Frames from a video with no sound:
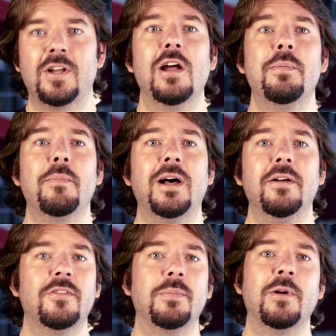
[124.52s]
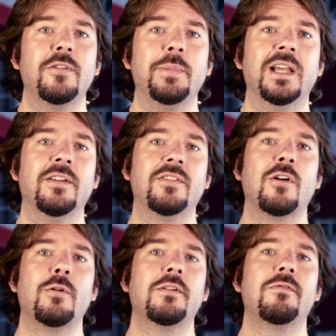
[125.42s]
The Kuiper Belt is supposed to be a
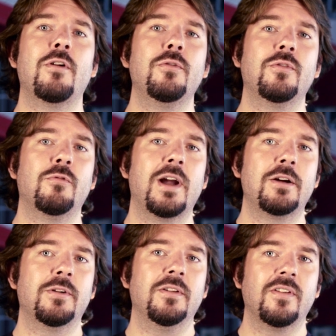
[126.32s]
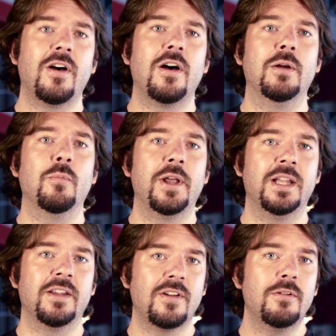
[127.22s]
historic frozen record in time
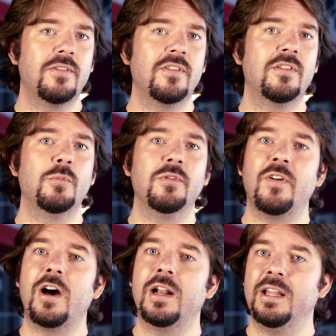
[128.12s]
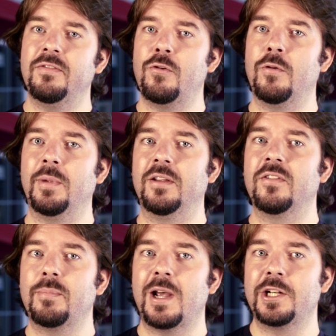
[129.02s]
when the solar system was violently forming and
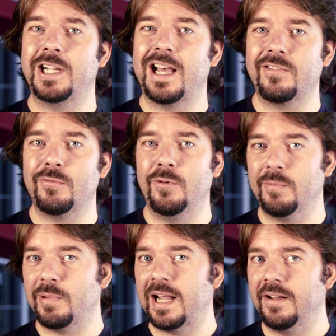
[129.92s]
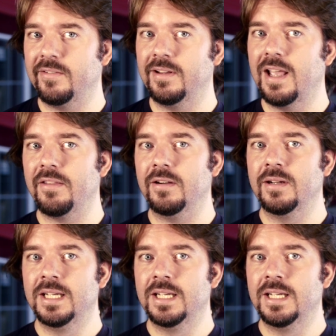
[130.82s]
smashing asteroids and planets together.